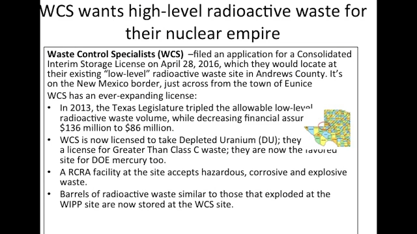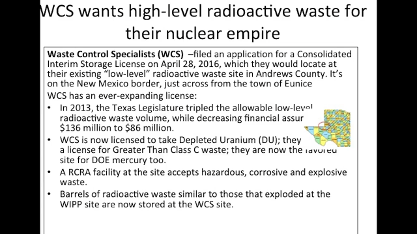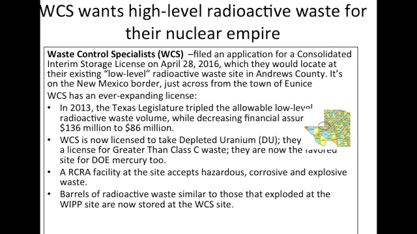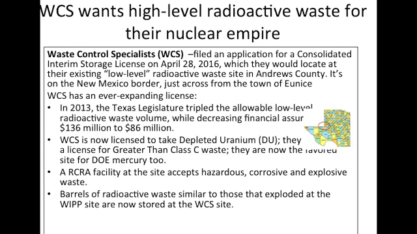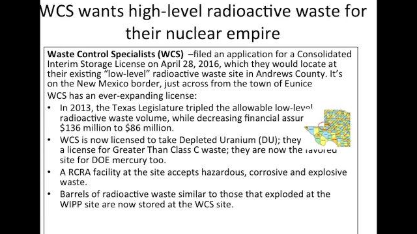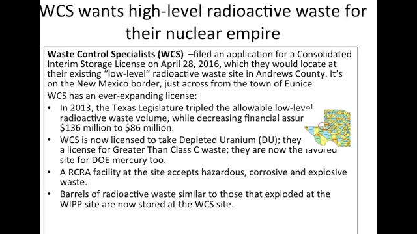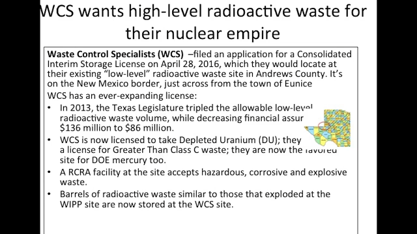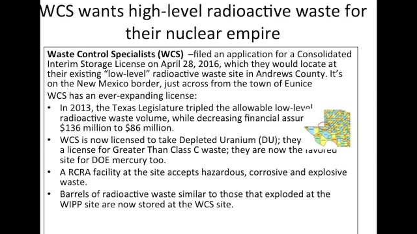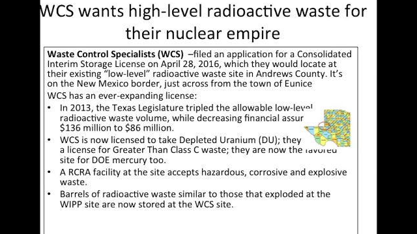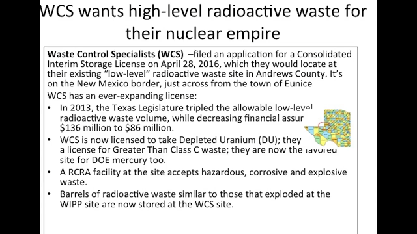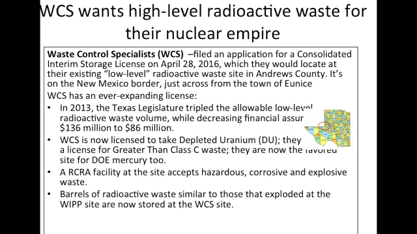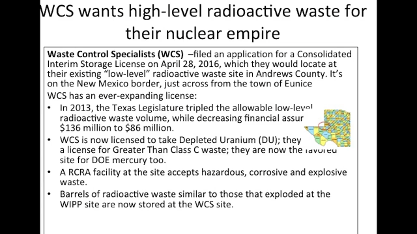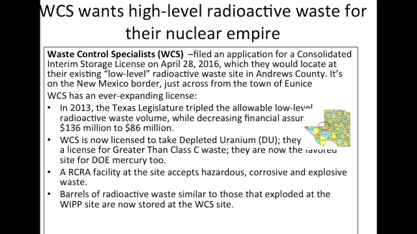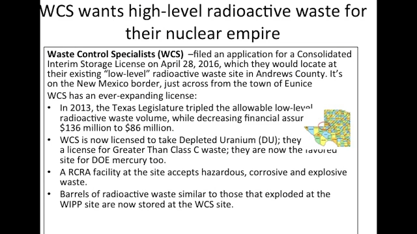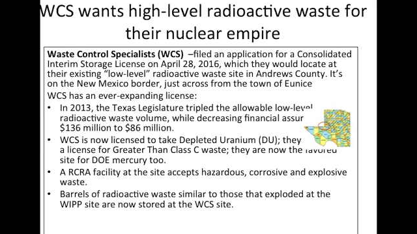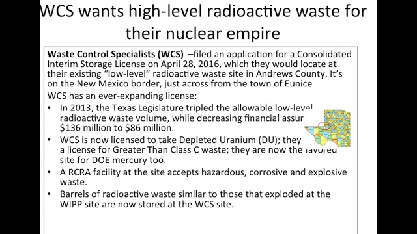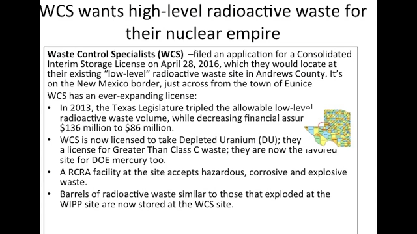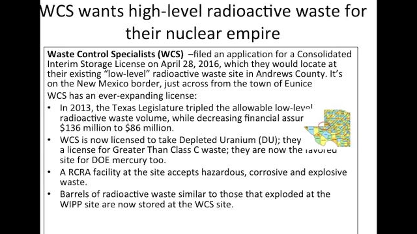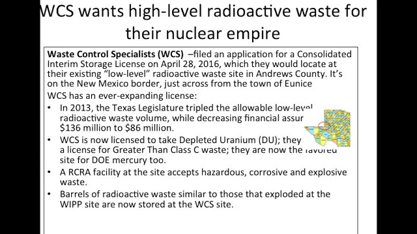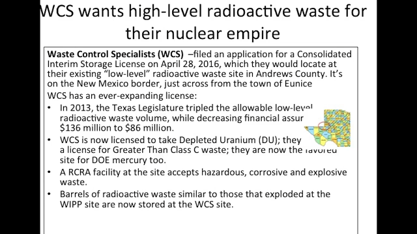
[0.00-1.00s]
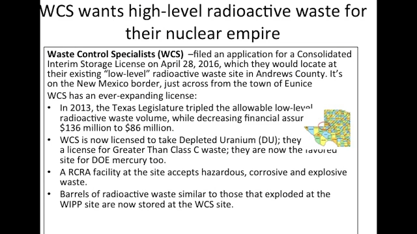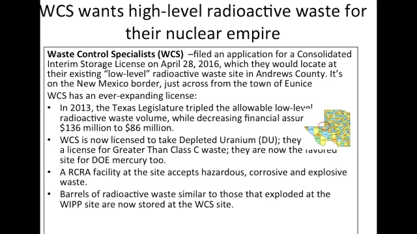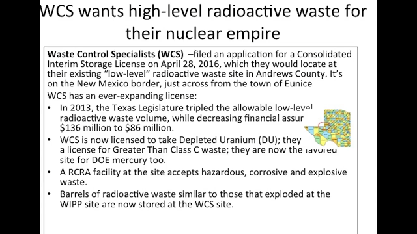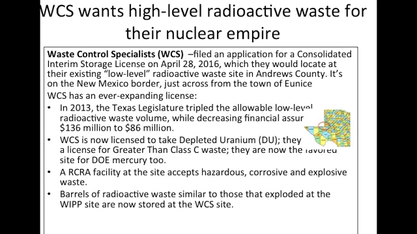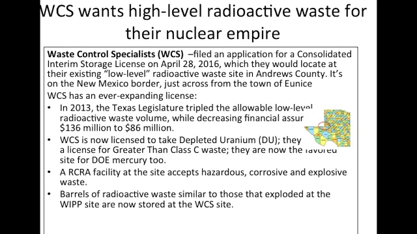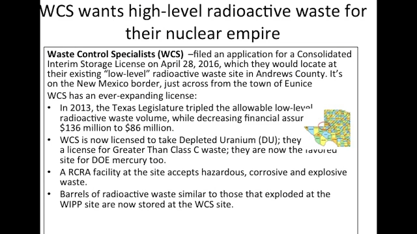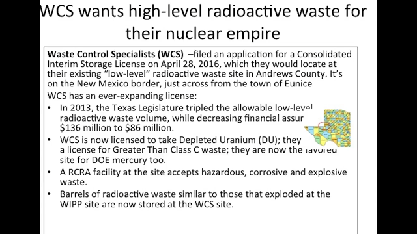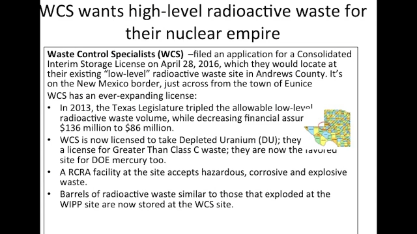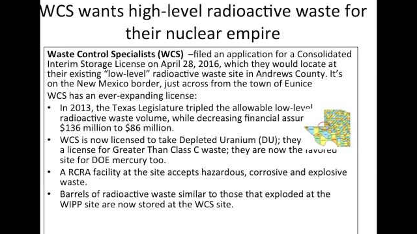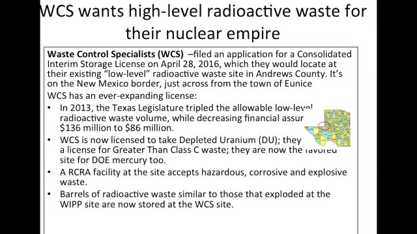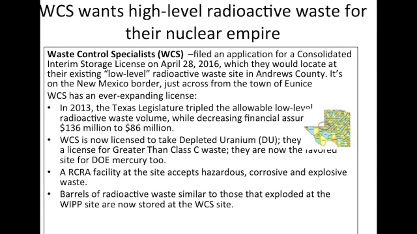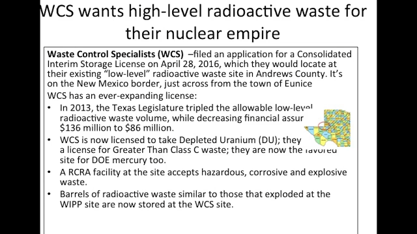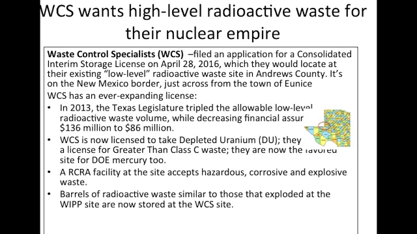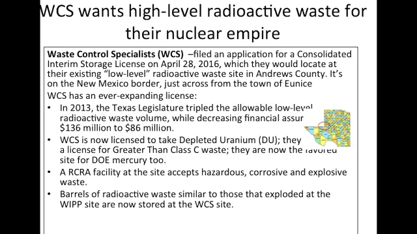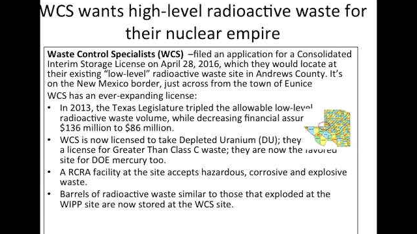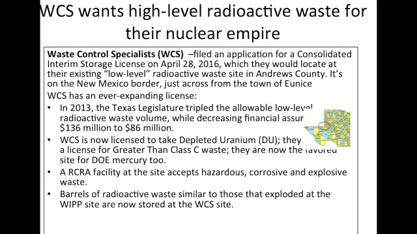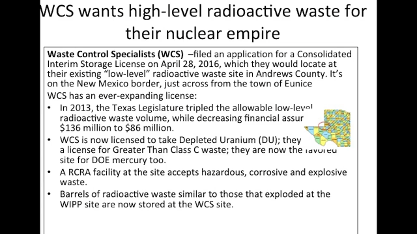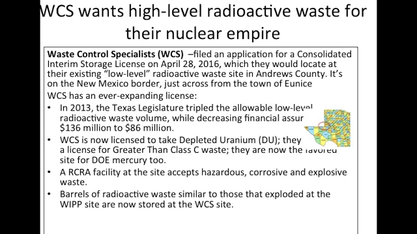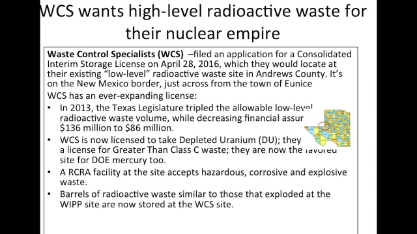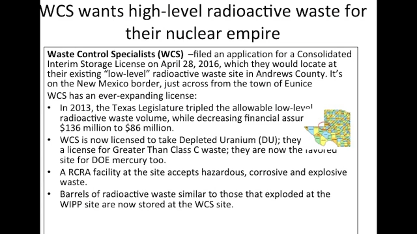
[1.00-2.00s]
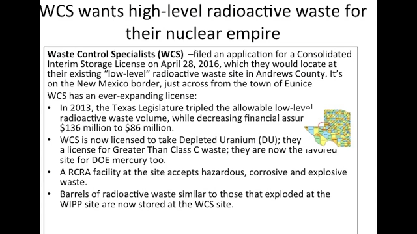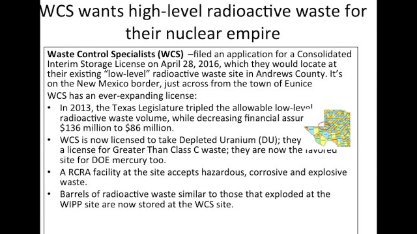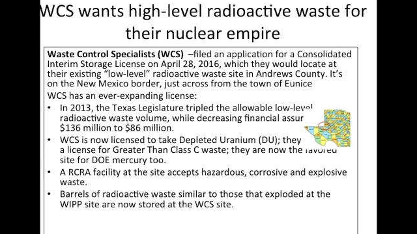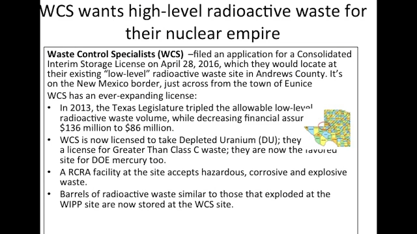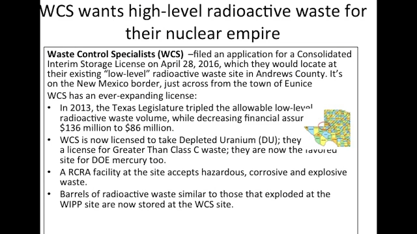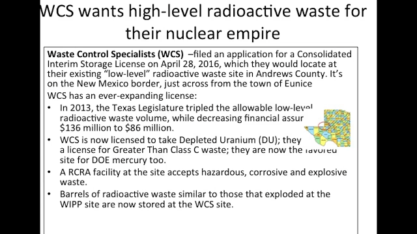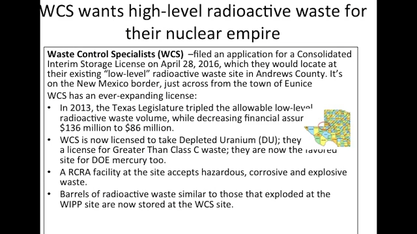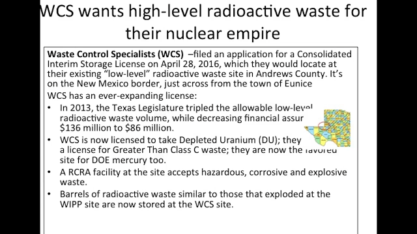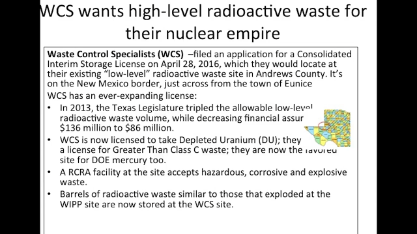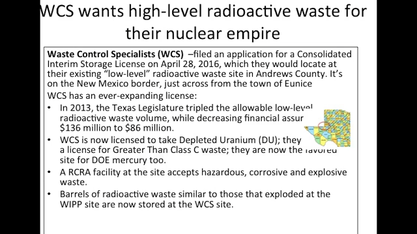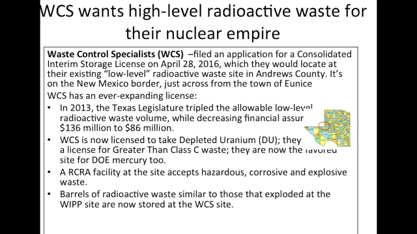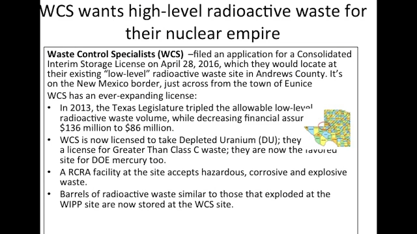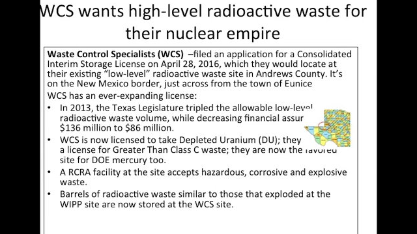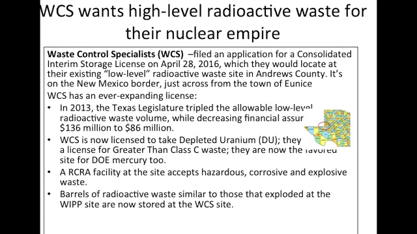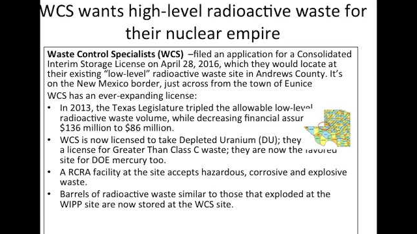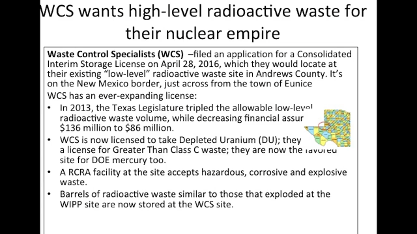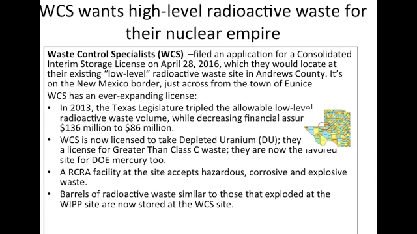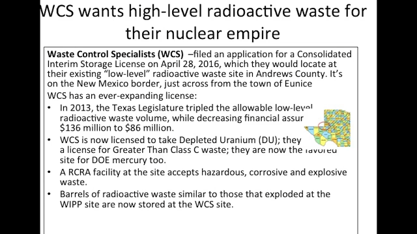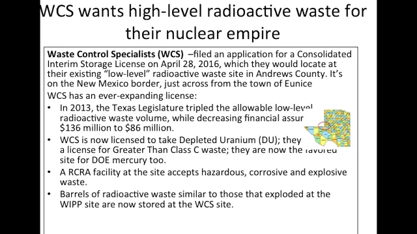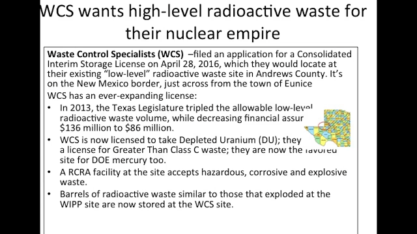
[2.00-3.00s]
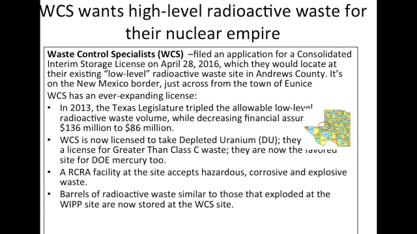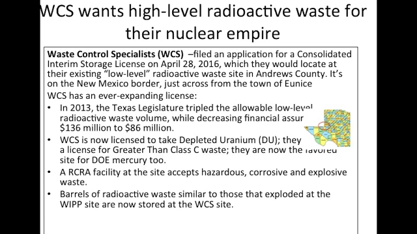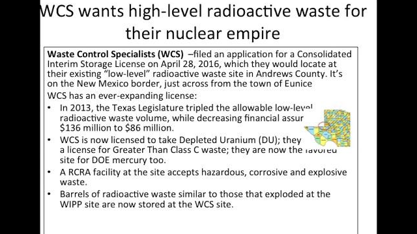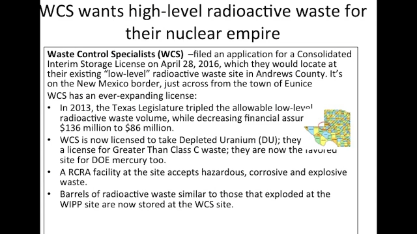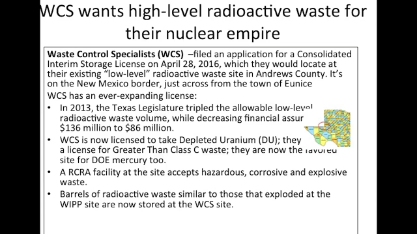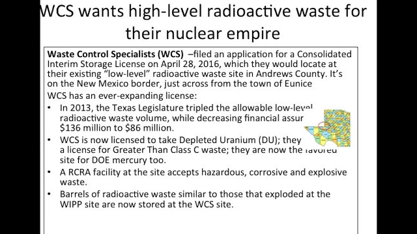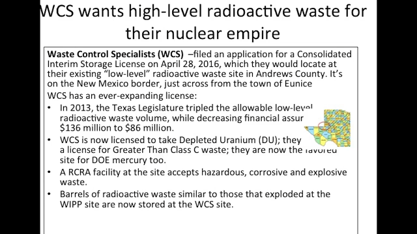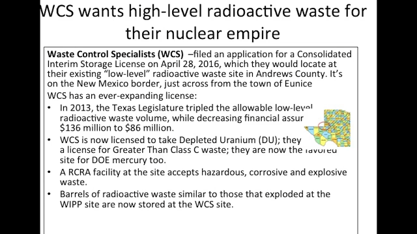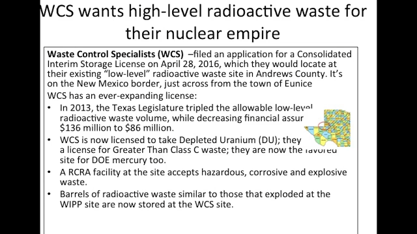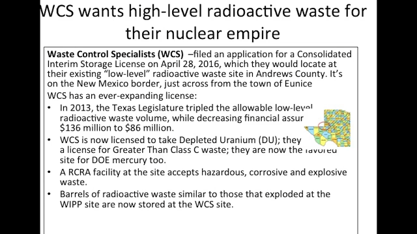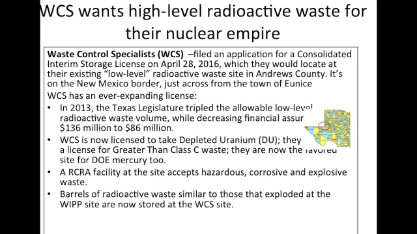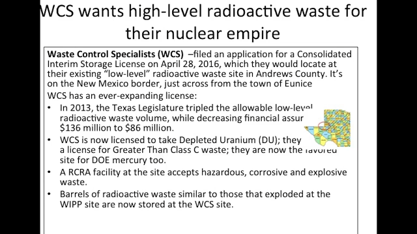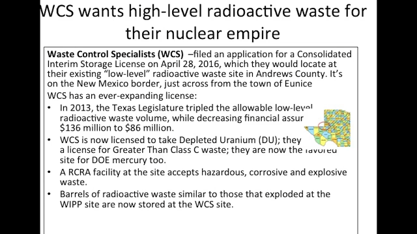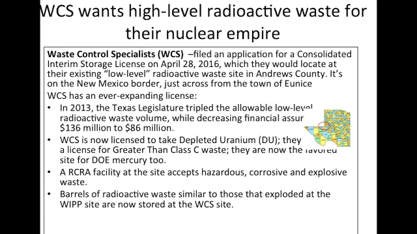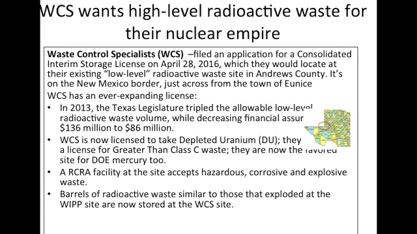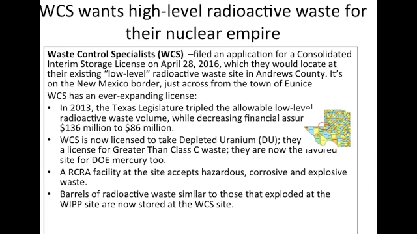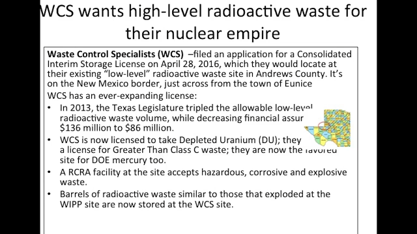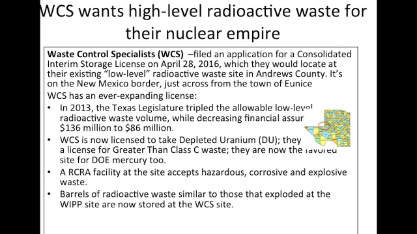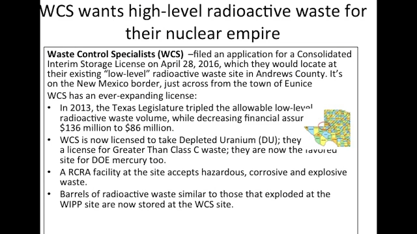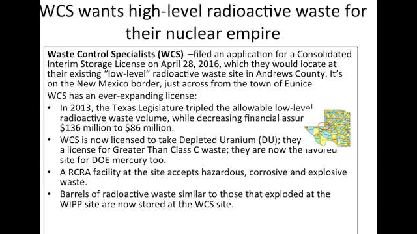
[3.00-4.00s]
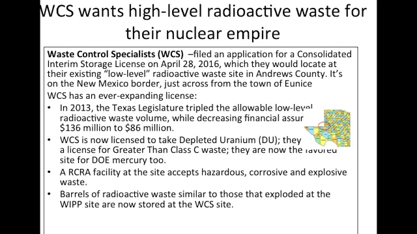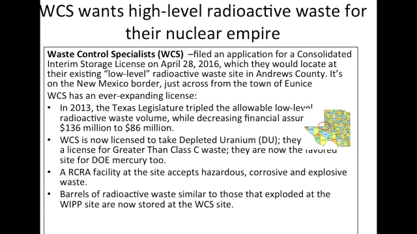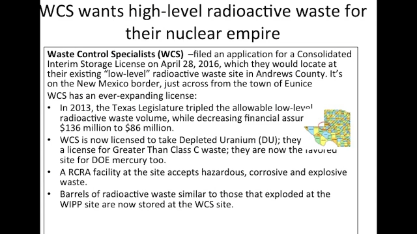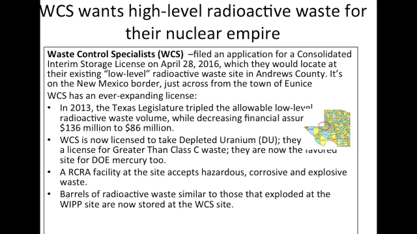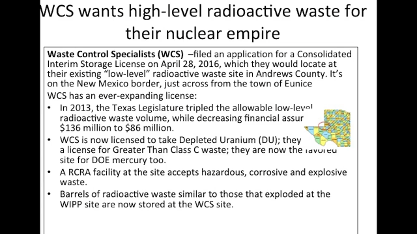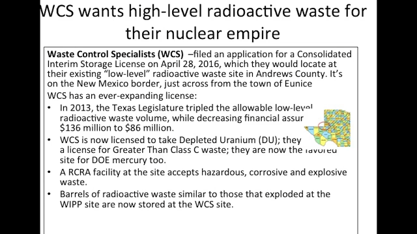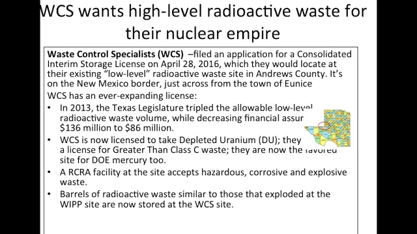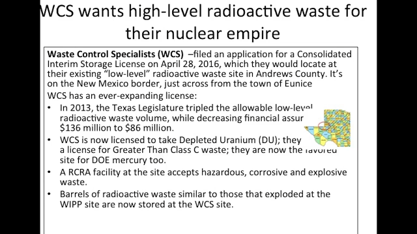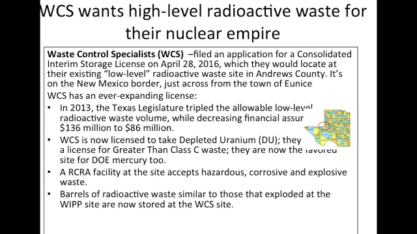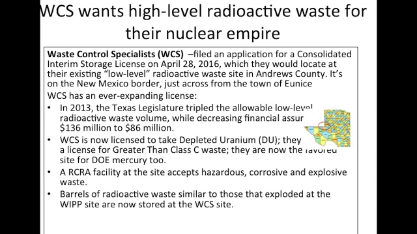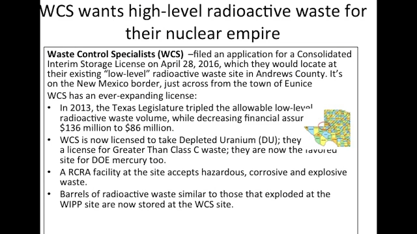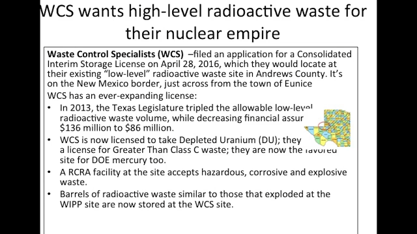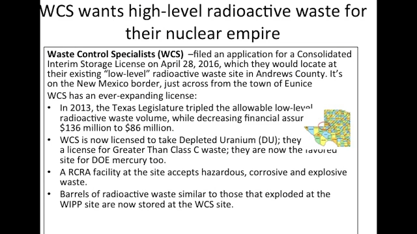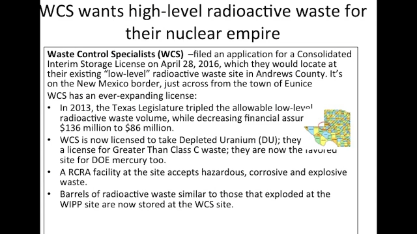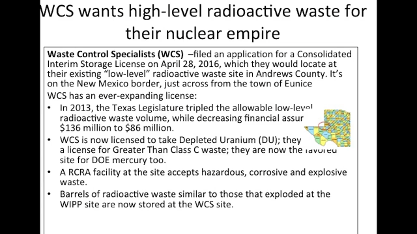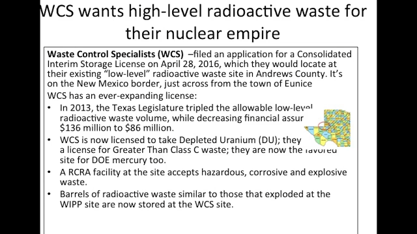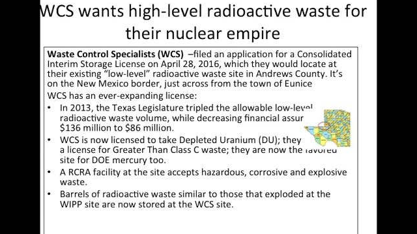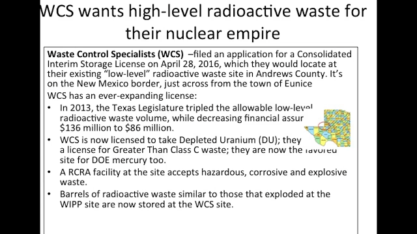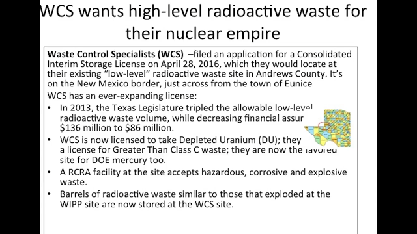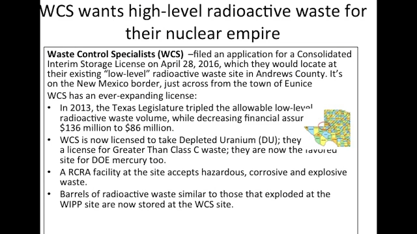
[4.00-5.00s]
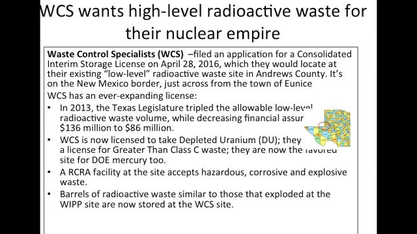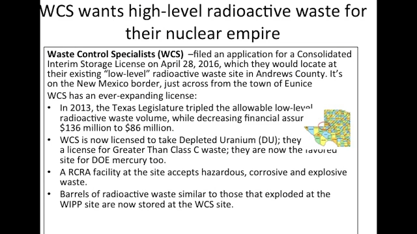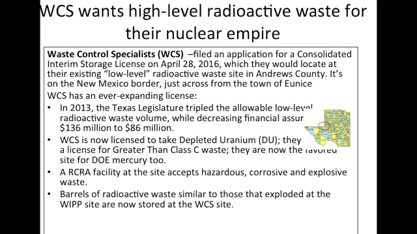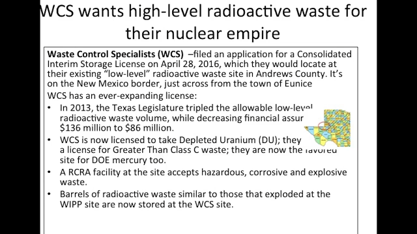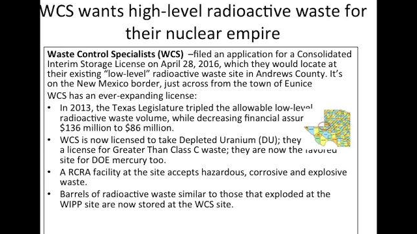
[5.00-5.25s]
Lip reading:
[unreadable: no face in view]